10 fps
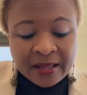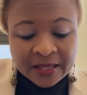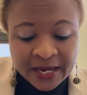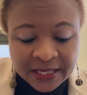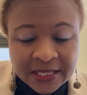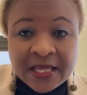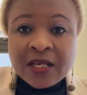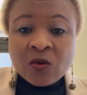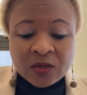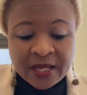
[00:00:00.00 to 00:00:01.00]
The next thing the
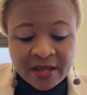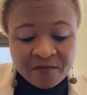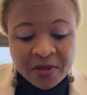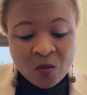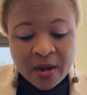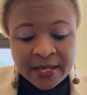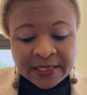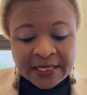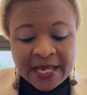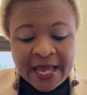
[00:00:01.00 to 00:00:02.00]
Lord gave me
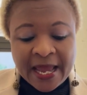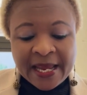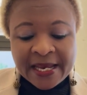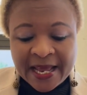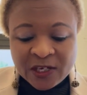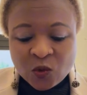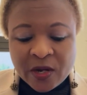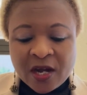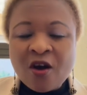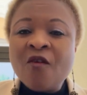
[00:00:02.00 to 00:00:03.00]
was a
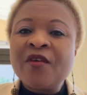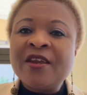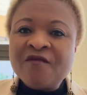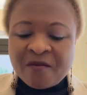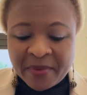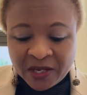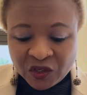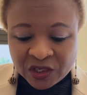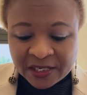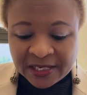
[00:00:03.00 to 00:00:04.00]
network of
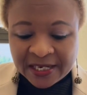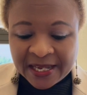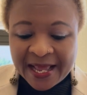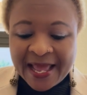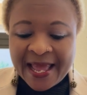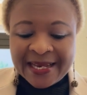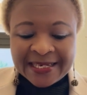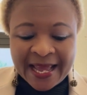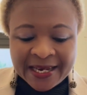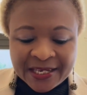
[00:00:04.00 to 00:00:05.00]
information and
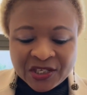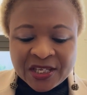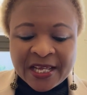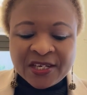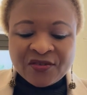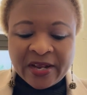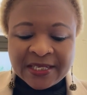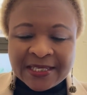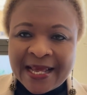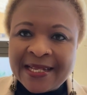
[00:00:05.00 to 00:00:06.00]
energy that
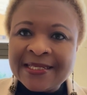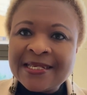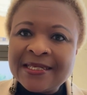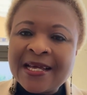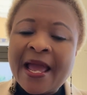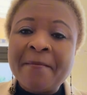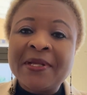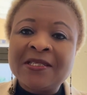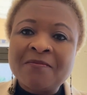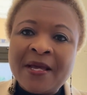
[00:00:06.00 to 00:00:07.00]
transcends time
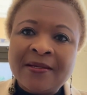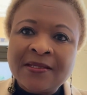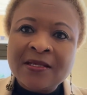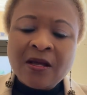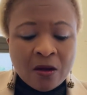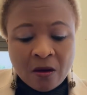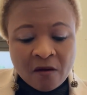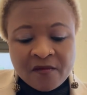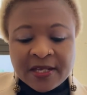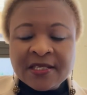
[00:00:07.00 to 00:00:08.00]
and space.
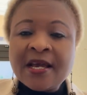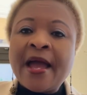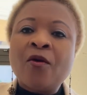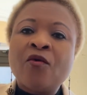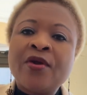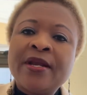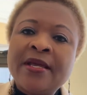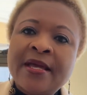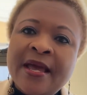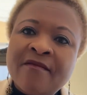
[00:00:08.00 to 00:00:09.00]
Obviously, I
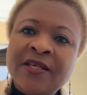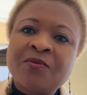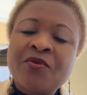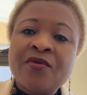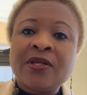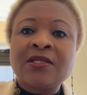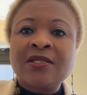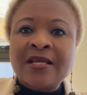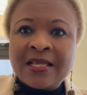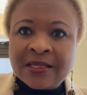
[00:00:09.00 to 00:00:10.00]
already have
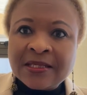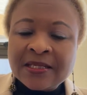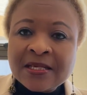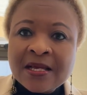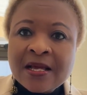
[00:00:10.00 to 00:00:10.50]
experienced this